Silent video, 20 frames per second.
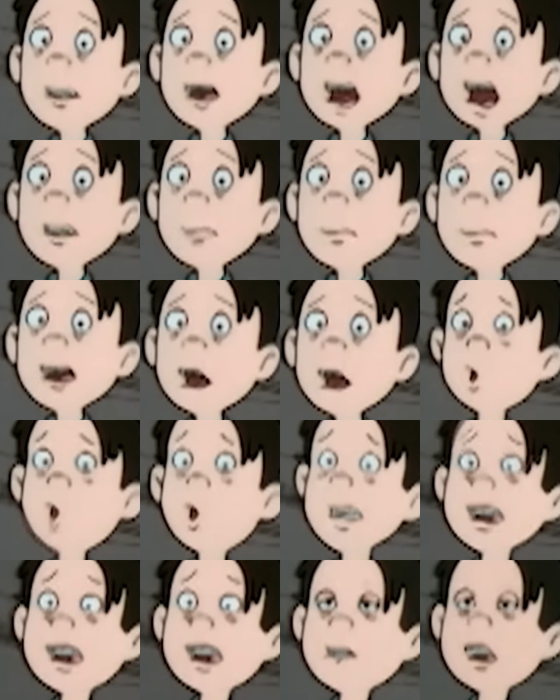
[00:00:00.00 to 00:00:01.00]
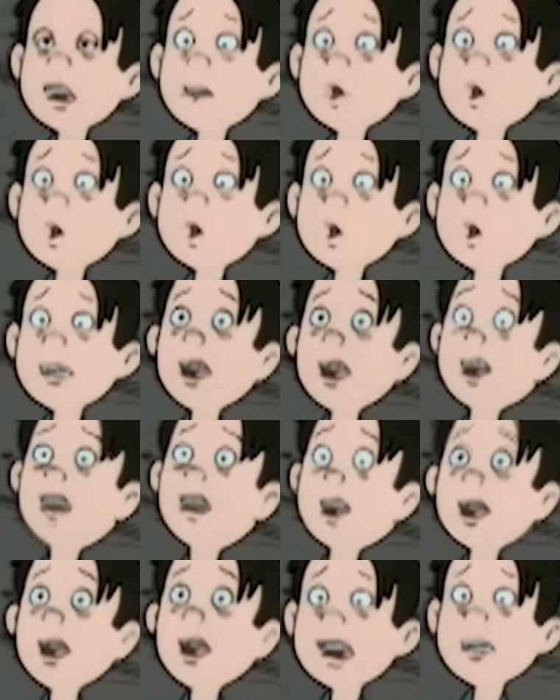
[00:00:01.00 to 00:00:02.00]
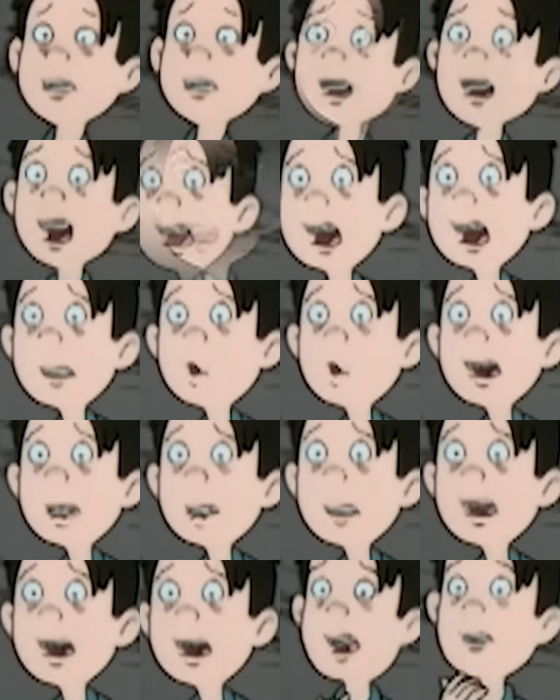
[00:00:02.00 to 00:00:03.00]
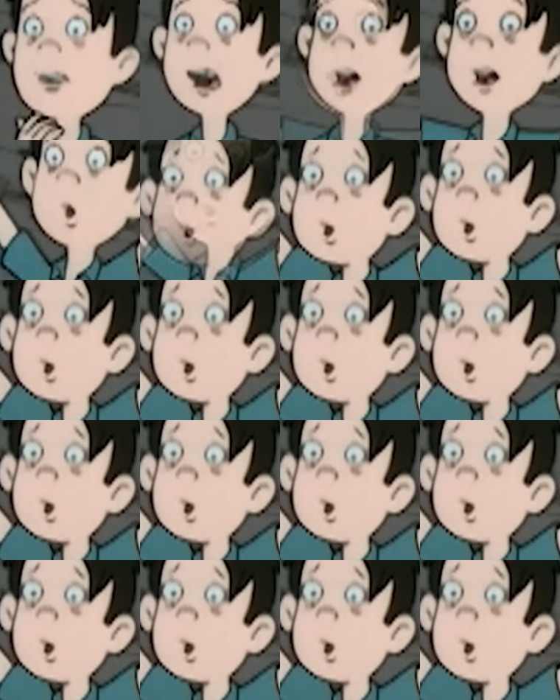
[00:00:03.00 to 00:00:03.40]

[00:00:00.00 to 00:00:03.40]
I had to be the new kid for a few days. I had to do it for three whole